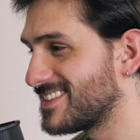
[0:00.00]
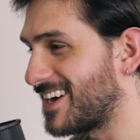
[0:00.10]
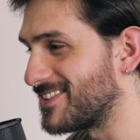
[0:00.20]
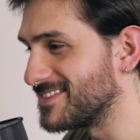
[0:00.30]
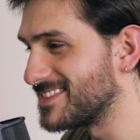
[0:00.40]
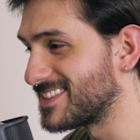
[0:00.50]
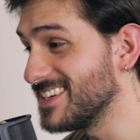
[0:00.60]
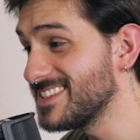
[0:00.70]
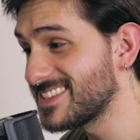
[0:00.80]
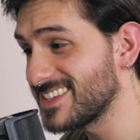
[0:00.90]
Now,
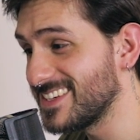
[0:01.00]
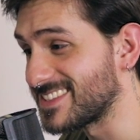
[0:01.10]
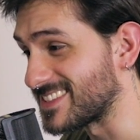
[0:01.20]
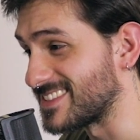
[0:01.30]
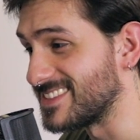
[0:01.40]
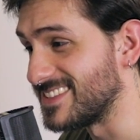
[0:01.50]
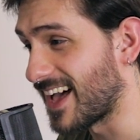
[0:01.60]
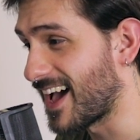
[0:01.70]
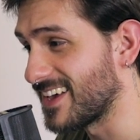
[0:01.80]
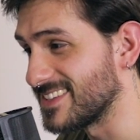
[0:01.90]
this is
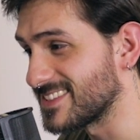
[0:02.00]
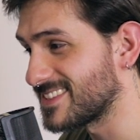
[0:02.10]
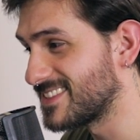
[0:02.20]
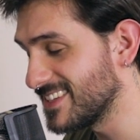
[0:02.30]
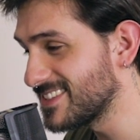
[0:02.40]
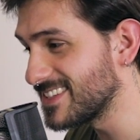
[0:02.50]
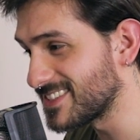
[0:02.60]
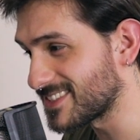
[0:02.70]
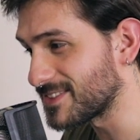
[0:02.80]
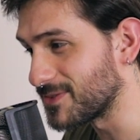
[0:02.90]
nice. This
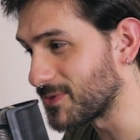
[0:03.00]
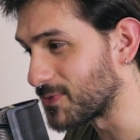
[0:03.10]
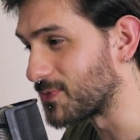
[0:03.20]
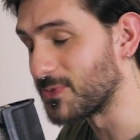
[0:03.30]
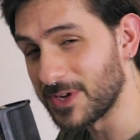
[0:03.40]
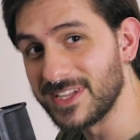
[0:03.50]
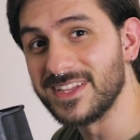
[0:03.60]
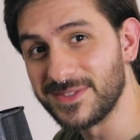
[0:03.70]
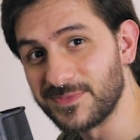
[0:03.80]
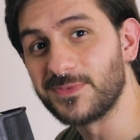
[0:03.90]
is
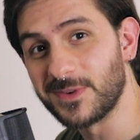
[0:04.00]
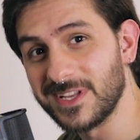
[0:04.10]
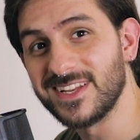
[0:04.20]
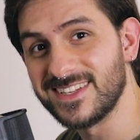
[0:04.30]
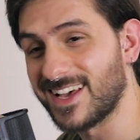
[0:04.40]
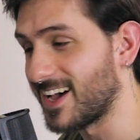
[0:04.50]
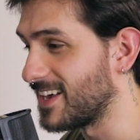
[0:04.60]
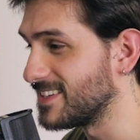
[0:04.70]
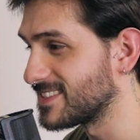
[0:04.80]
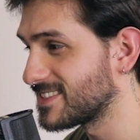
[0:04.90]
really, really
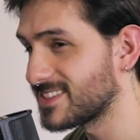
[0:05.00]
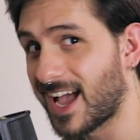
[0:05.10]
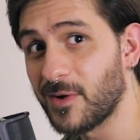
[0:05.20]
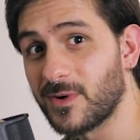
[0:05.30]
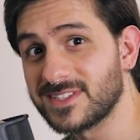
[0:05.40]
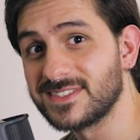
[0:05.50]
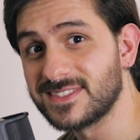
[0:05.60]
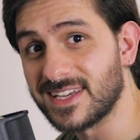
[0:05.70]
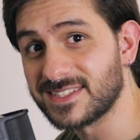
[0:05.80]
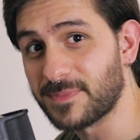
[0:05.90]
nice. I
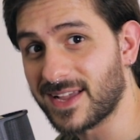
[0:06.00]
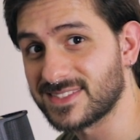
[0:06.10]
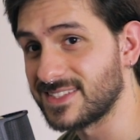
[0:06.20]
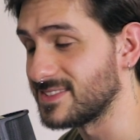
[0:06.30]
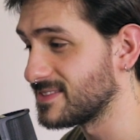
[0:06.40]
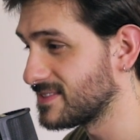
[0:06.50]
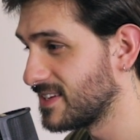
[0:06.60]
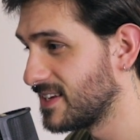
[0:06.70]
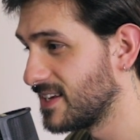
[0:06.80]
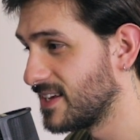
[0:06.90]
wasn't expecting
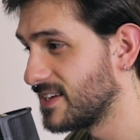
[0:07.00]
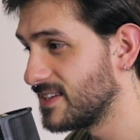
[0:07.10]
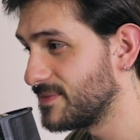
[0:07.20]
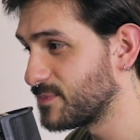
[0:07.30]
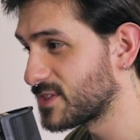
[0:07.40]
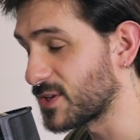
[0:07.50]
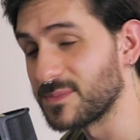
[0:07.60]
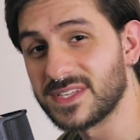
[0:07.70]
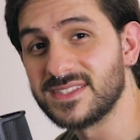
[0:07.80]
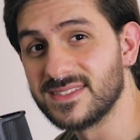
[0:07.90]

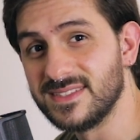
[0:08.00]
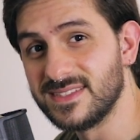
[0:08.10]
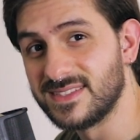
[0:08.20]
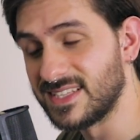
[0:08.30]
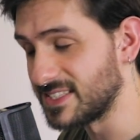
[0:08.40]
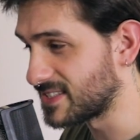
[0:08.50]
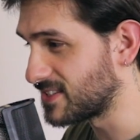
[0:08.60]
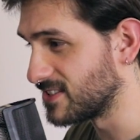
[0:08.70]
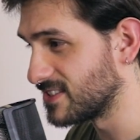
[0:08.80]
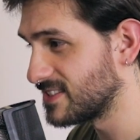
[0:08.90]
something this
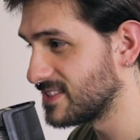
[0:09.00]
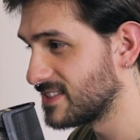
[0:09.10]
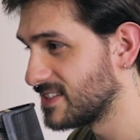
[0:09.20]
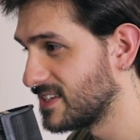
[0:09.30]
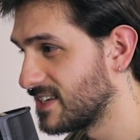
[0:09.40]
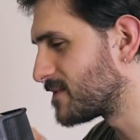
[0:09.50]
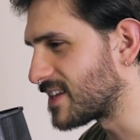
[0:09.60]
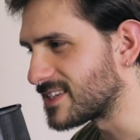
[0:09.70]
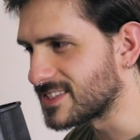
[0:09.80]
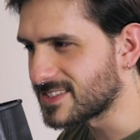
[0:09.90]
good.
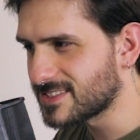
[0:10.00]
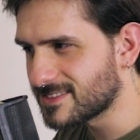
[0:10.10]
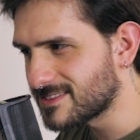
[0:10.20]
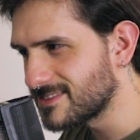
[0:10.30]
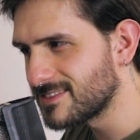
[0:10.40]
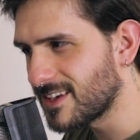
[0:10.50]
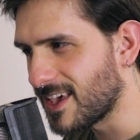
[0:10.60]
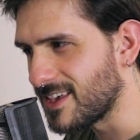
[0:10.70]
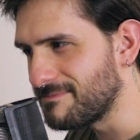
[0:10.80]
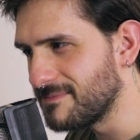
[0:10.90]
There's
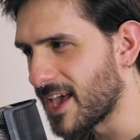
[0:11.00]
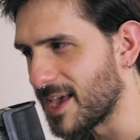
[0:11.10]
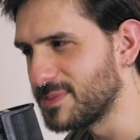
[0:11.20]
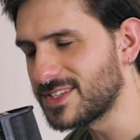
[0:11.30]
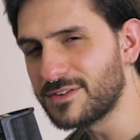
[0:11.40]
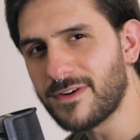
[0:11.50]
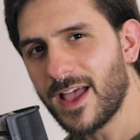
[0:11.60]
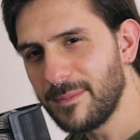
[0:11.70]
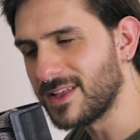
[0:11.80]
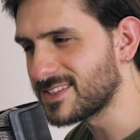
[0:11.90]
a hipster
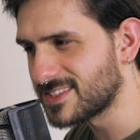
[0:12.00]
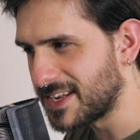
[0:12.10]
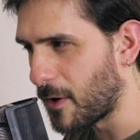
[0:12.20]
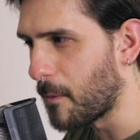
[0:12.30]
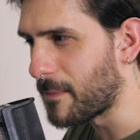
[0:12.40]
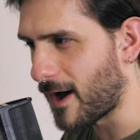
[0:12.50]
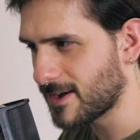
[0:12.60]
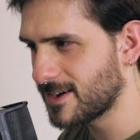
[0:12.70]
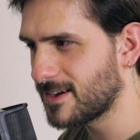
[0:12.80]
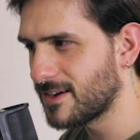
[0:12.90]
vibe, like it's an
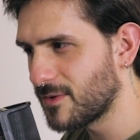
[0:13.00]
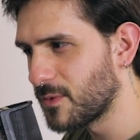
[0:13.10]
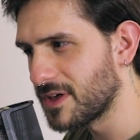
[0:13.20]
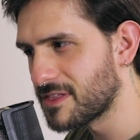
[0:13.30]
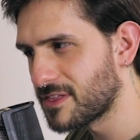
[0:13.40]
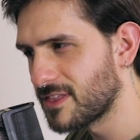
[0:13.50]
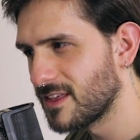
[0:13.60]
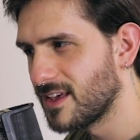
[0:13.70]
alpaca with